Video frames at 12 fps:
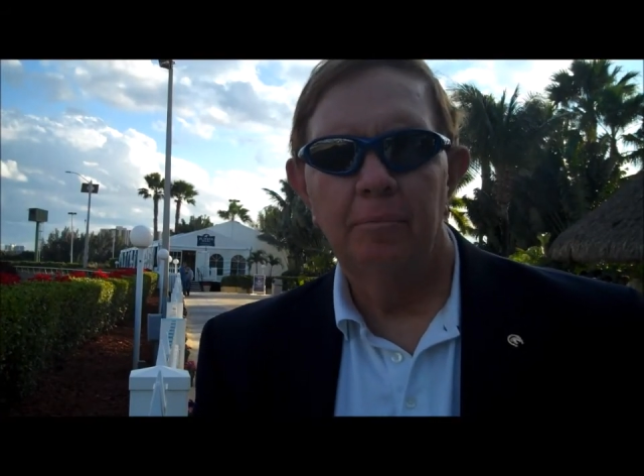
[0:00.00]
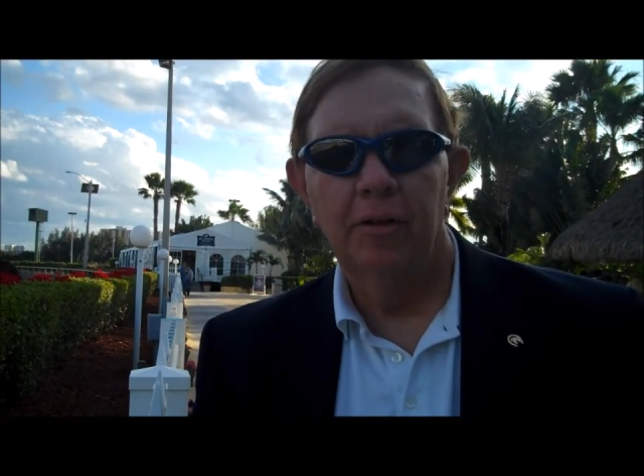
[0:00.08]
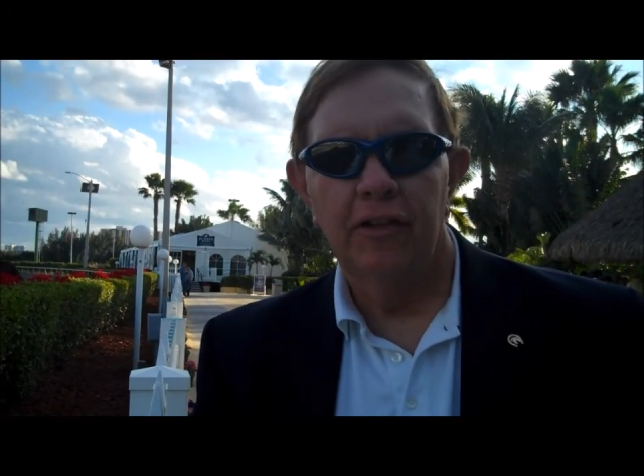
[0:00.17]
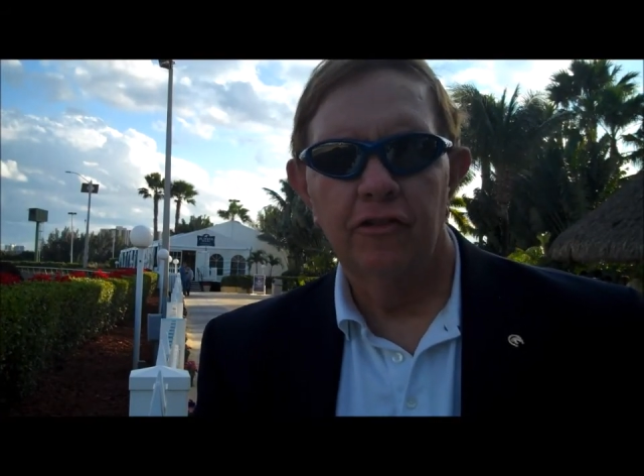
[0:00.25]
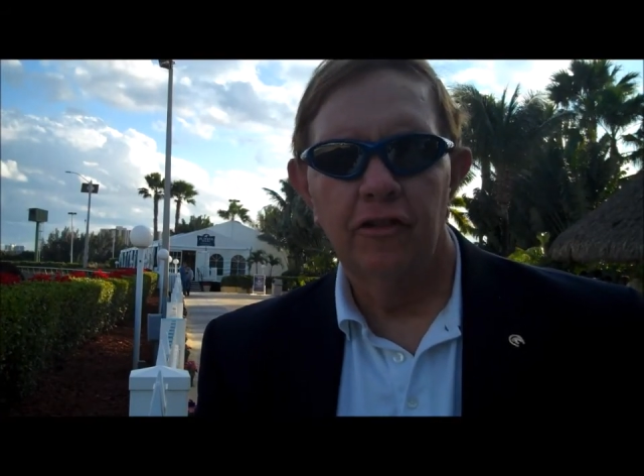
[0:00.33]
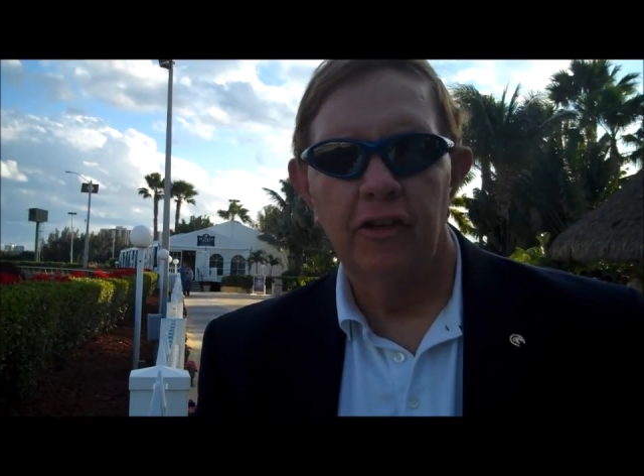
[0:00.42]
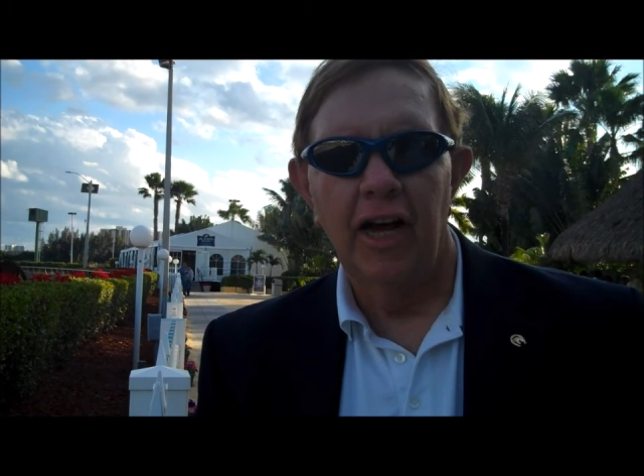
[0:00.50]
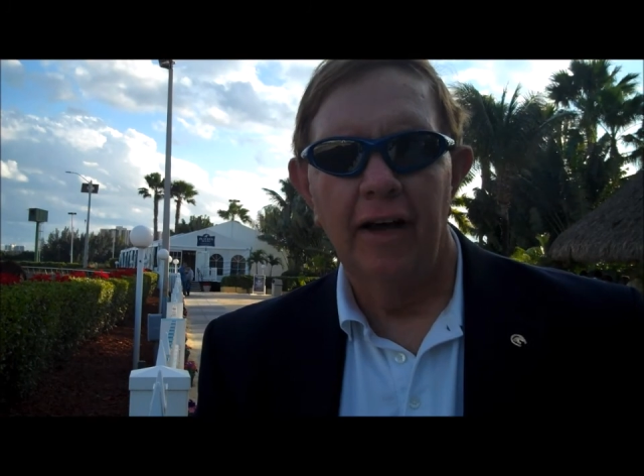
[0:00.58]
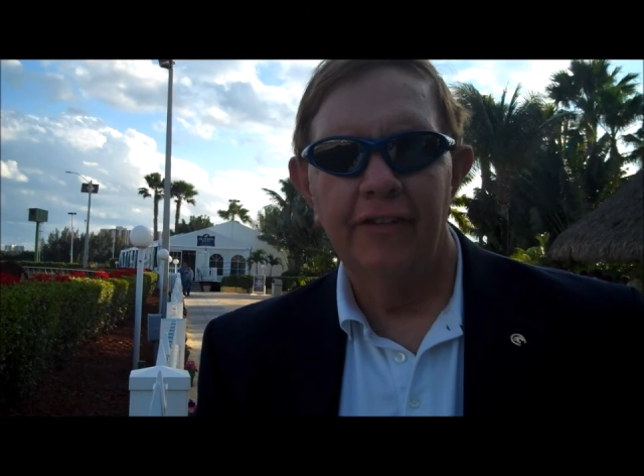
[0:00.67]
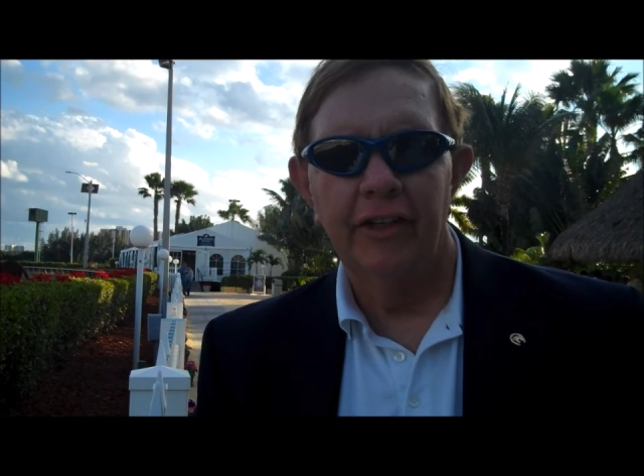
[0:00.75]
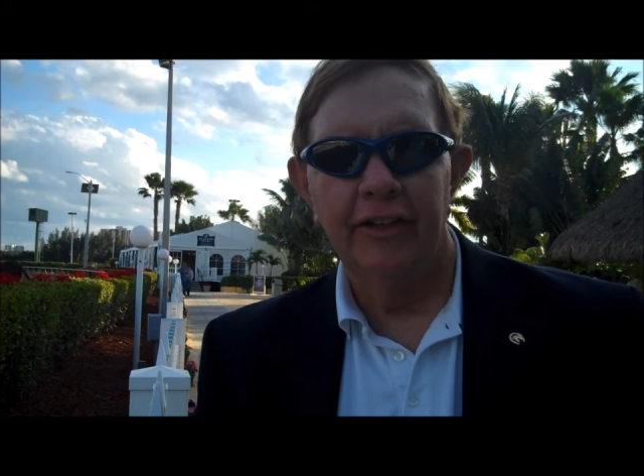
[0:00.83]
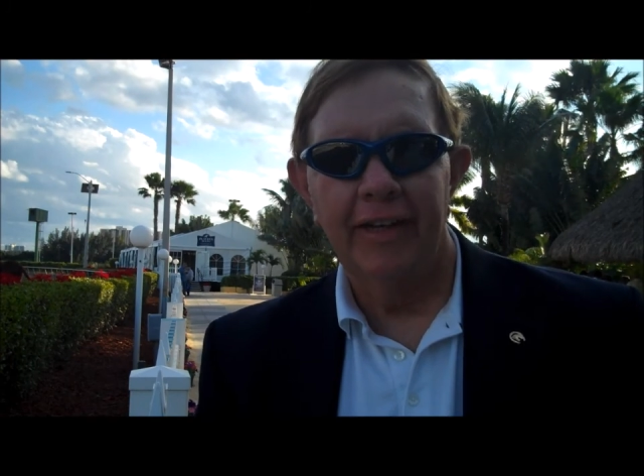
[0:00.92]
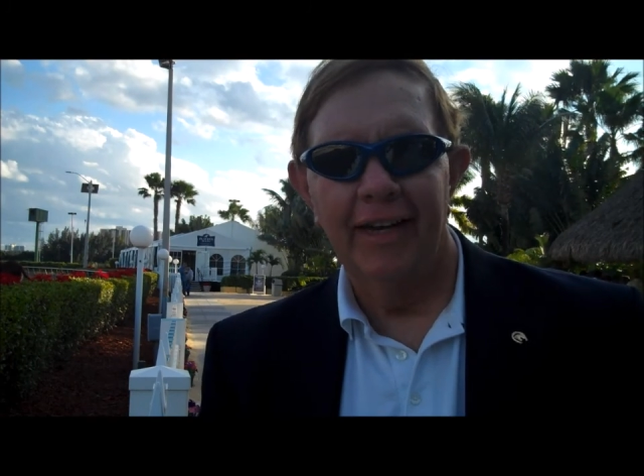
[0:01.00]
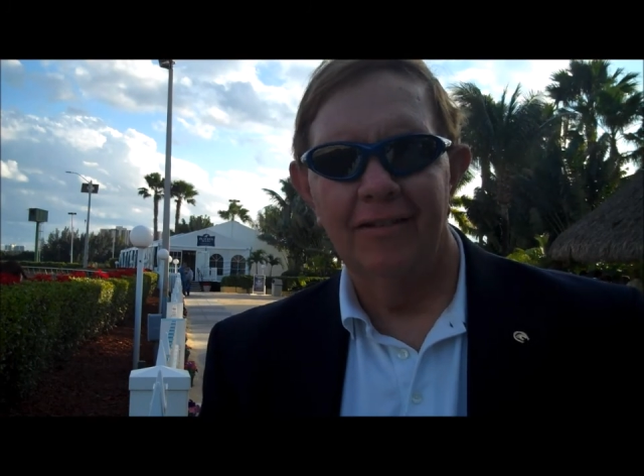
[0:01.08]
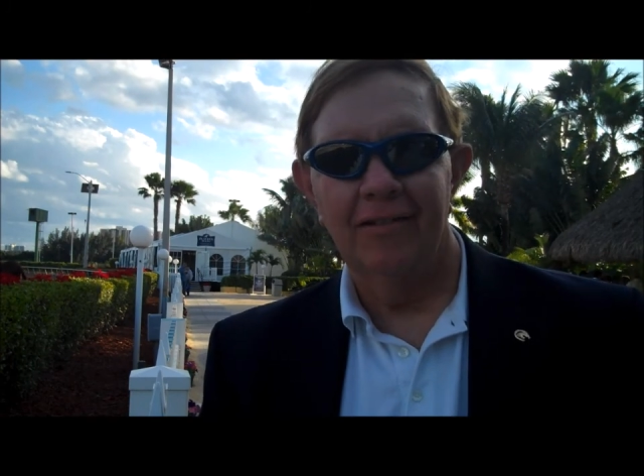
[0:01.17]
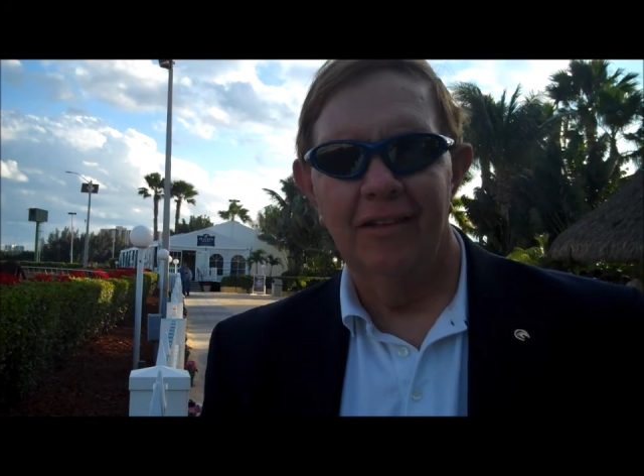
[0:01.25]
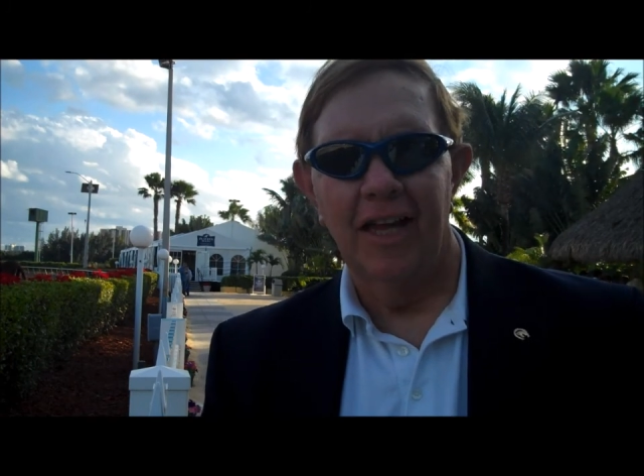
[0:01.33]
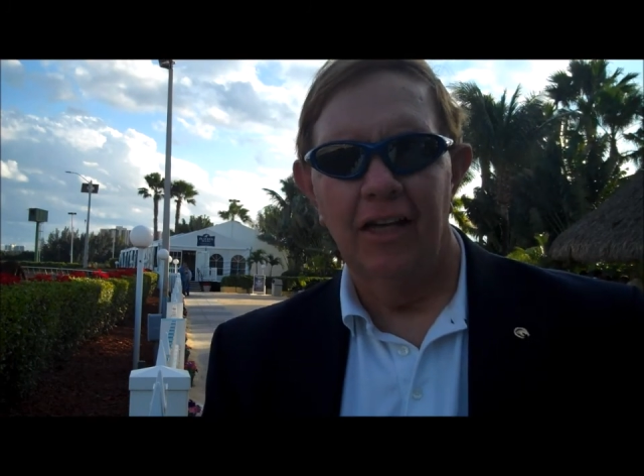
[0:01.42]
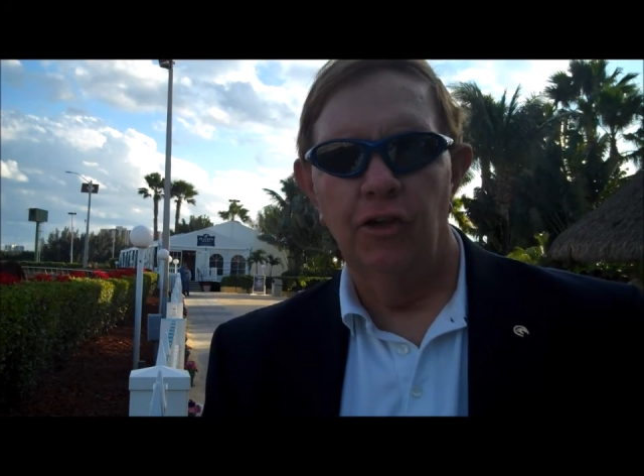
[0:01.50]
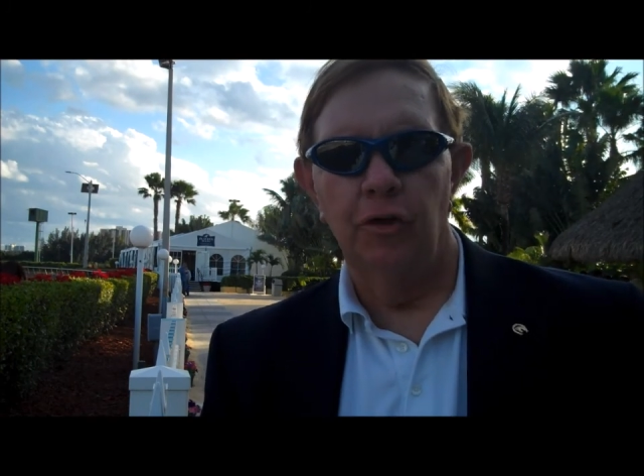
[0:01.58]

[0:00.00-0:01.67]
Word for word: Pletcher and Javier Castellano,